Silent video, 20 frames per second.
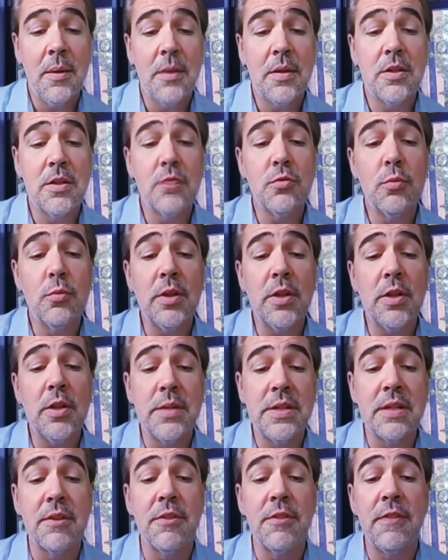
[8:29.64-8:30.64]
Because really,
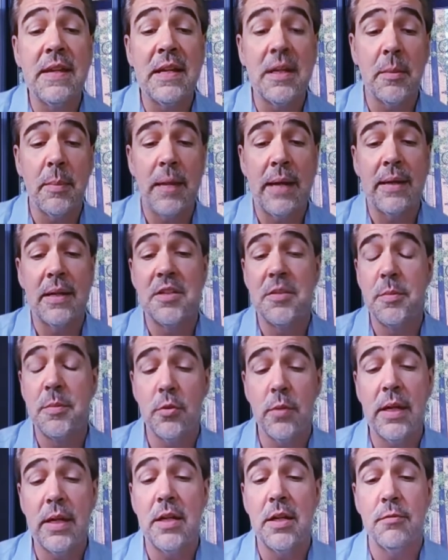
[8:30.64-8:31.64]
when you think about it, to be
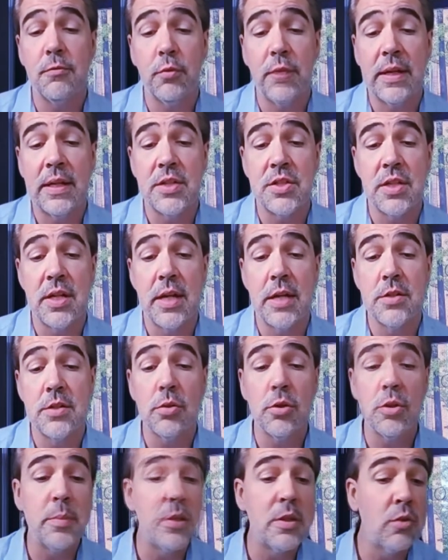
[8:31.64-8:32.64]
great at a franchise
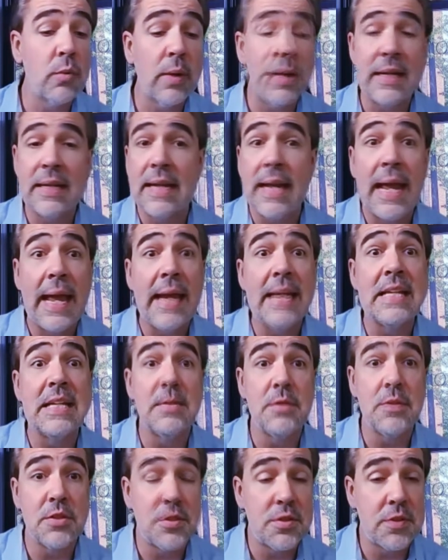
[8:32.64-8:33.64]
or to be great at
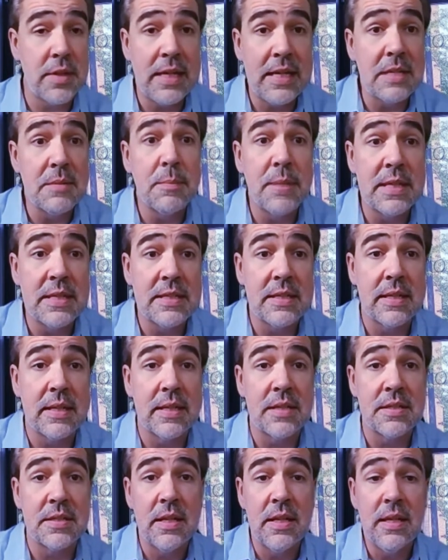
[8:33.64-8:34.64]
any any
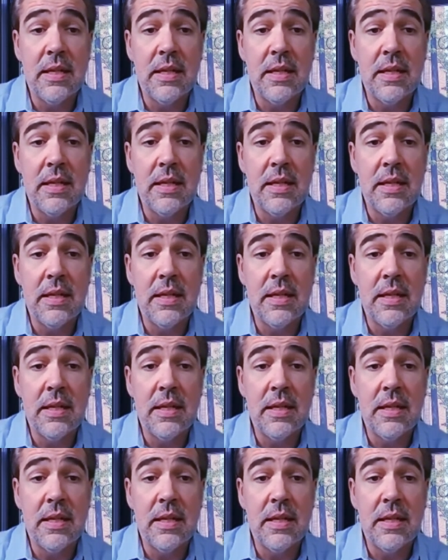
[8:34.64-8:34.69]
business,